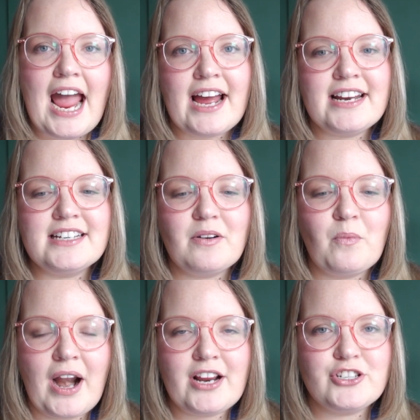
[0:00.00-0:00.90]
And
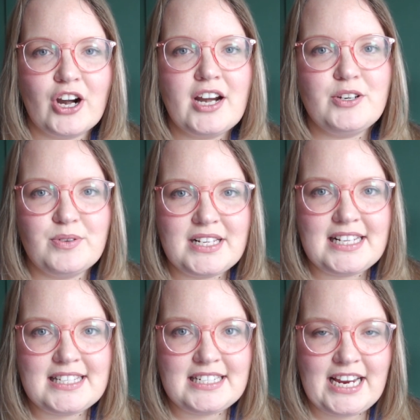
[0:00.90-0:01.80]
when I started using
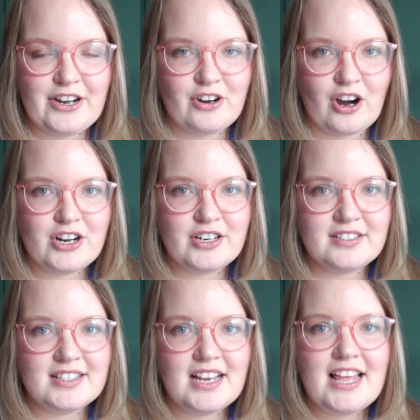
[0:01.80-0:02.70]
these container
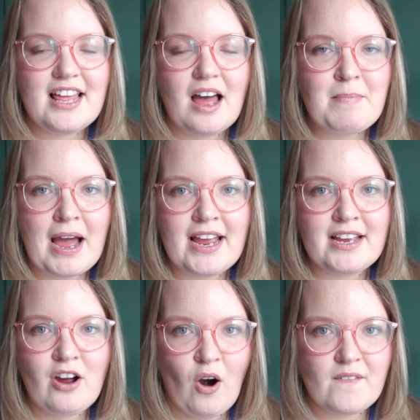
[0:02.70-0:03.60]
gardens,
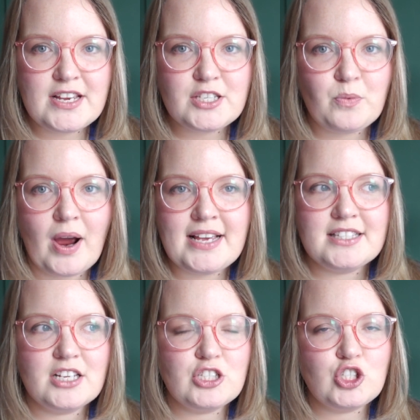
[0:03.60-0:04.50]
my harvest
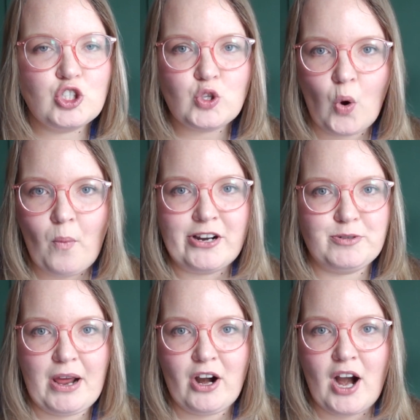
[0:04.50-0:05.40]
was so
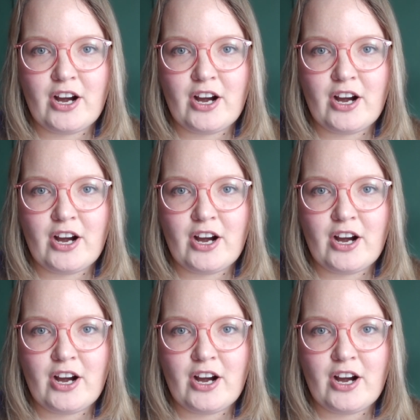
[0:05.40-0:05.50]
much better.